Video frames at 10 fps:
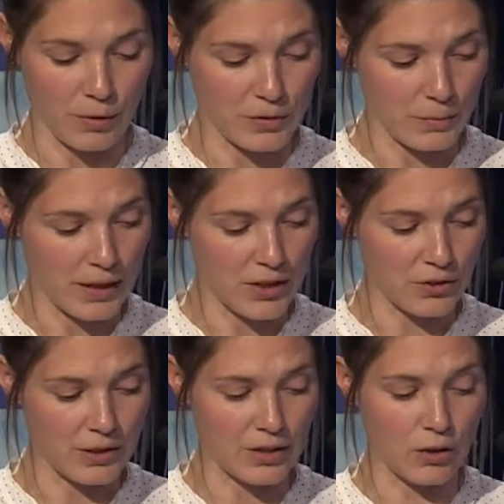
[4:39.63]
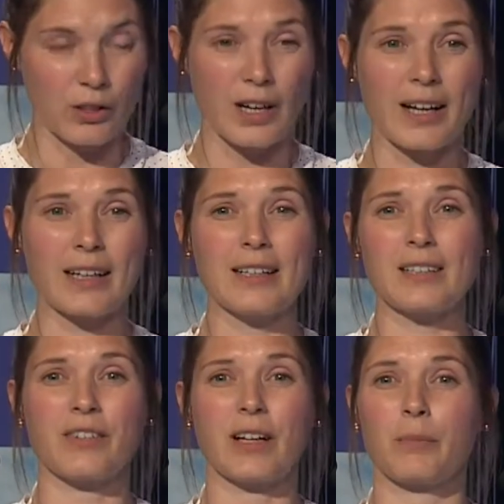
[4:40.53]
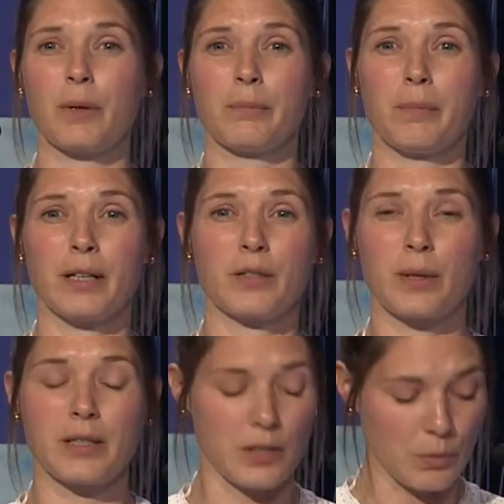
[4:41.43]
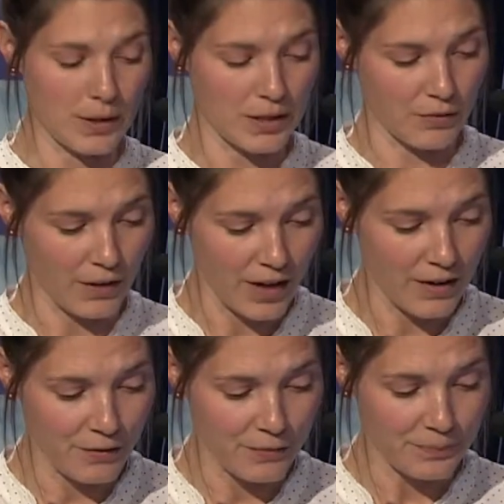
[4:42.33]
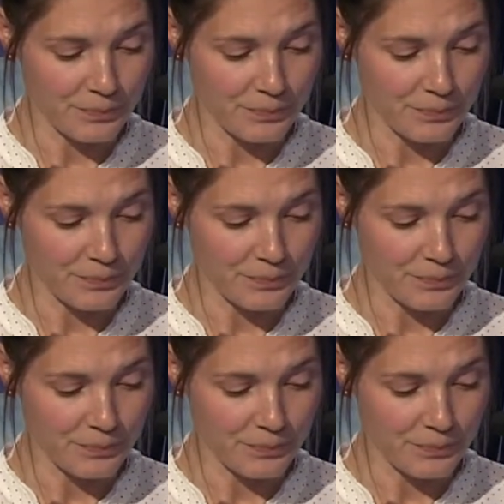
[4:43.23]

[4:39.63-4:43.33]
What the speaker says: of dementia is unlikely development by 2025,